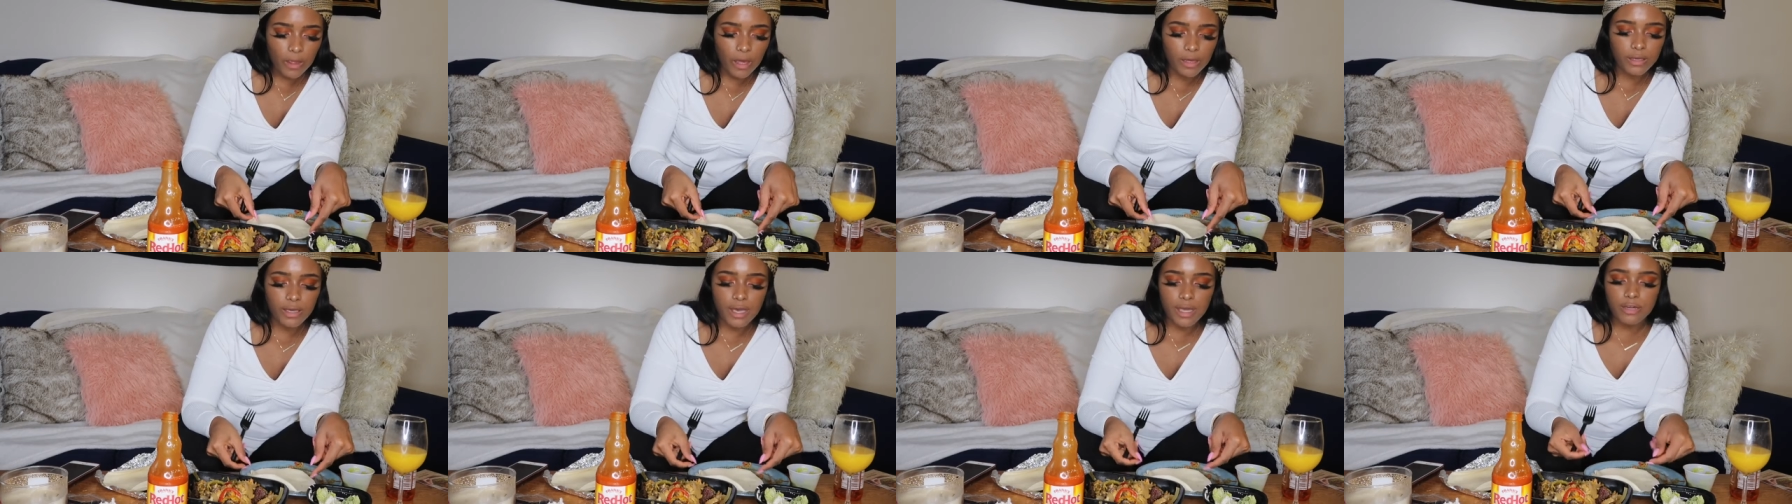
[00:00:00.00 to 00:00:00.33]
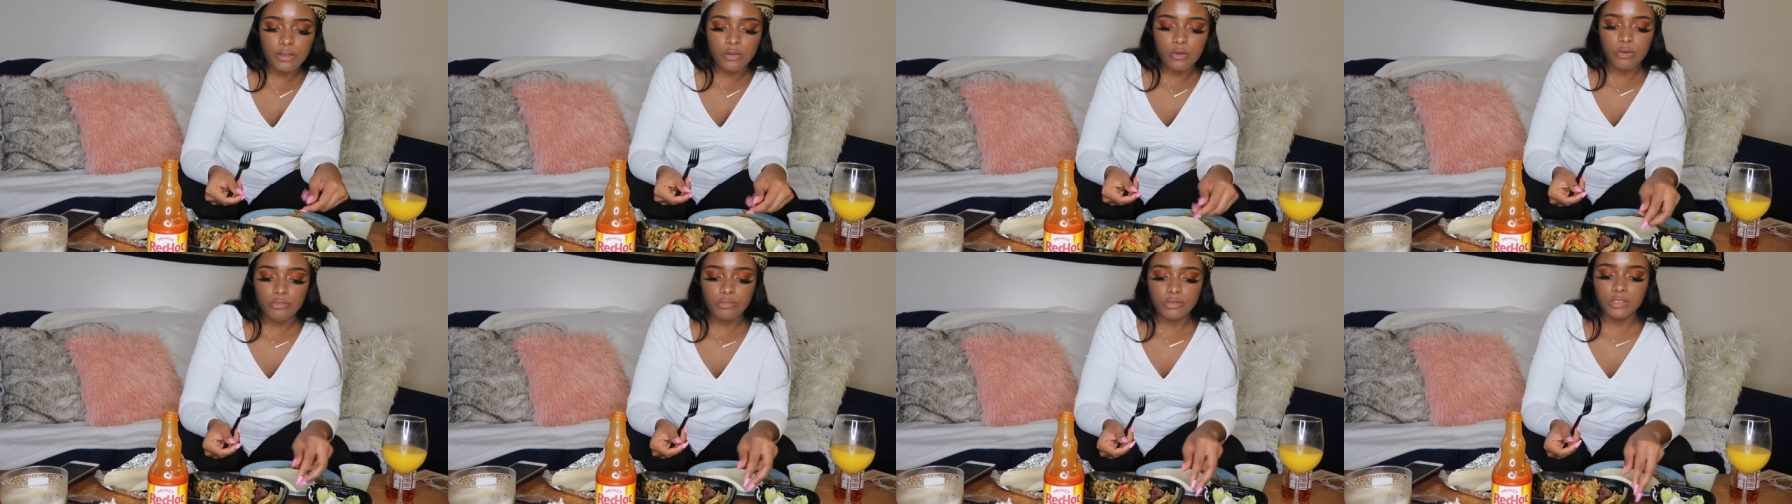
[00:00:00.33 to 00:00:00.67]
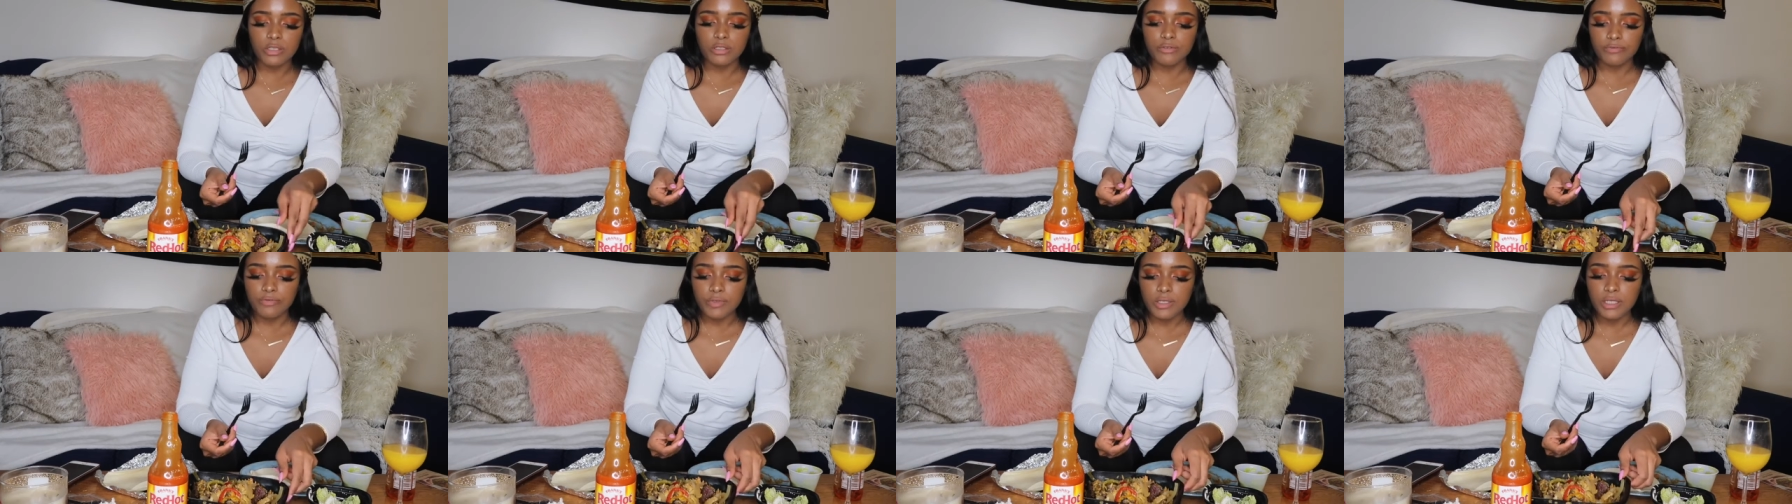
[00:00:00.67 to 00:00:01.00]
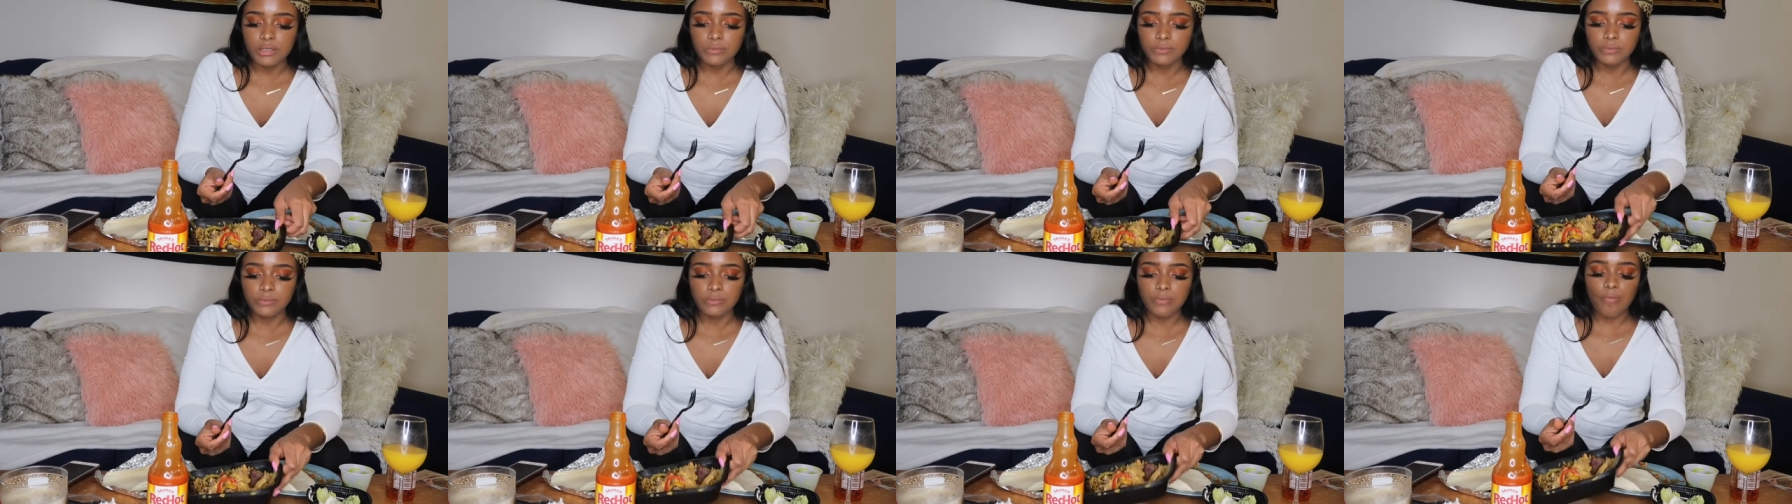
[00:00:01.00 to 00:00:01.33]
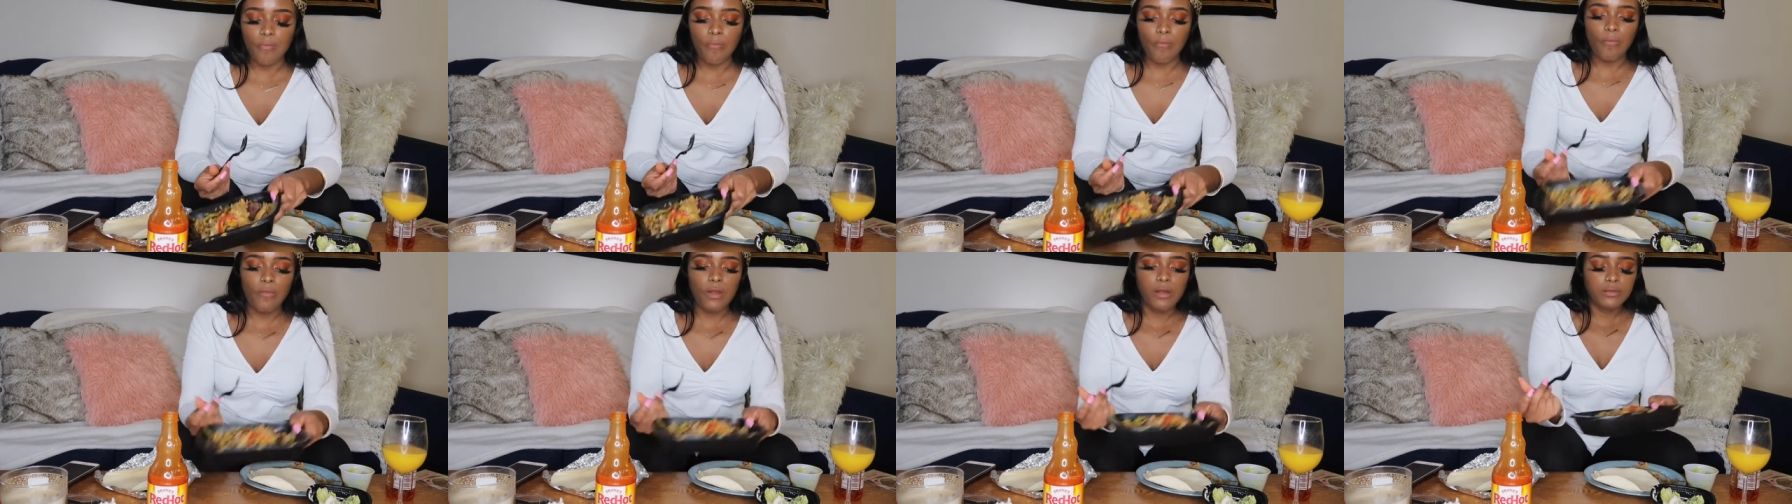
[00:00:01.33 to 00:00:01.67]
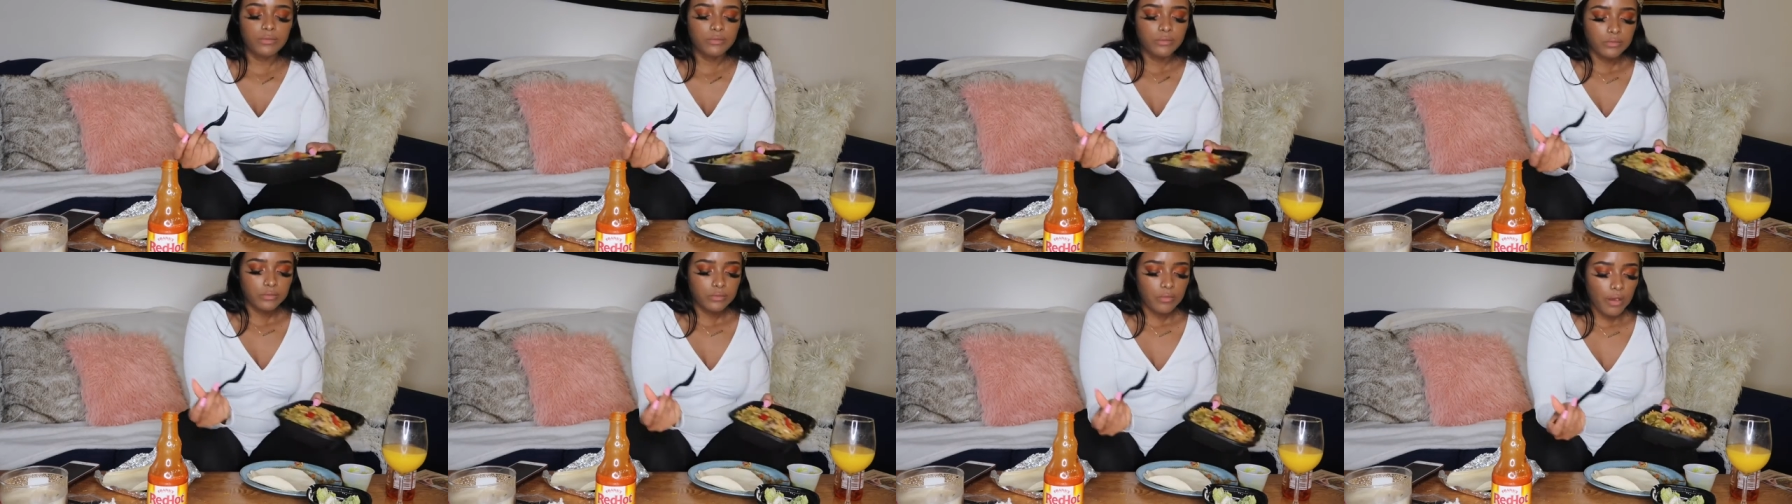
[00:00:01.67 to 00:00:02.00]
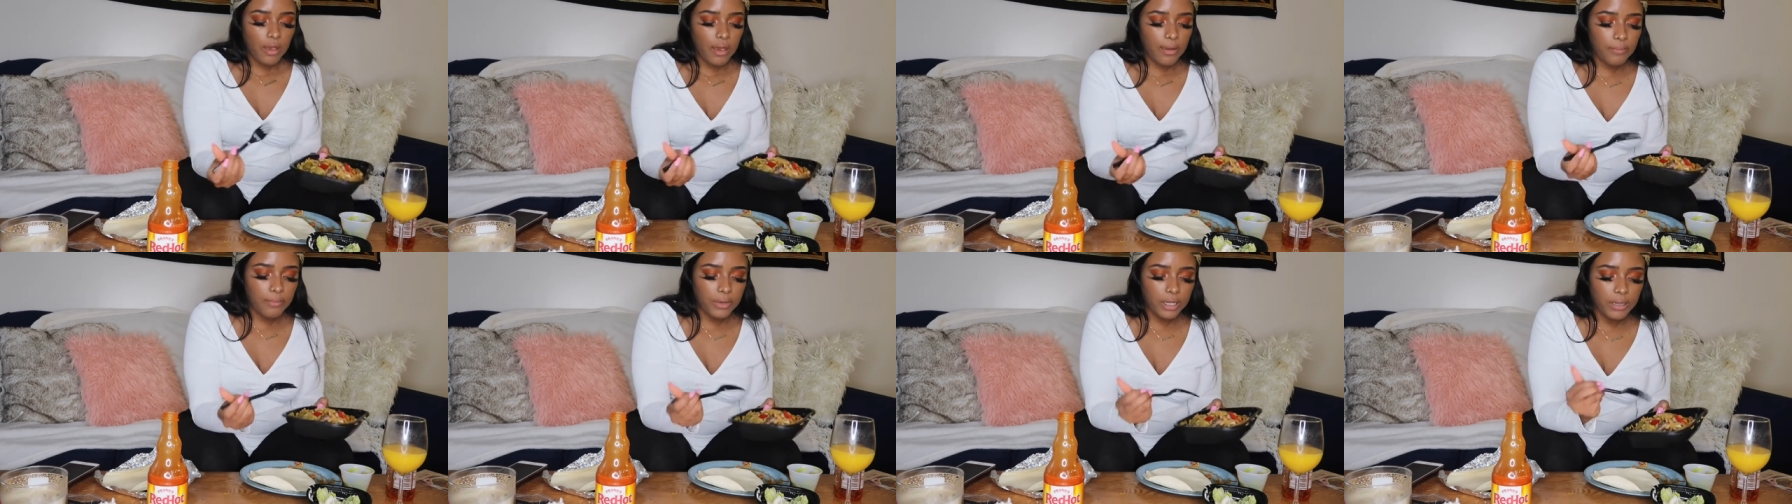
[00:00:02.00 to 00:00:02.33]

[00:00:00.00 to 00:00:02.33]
and getting over defeat and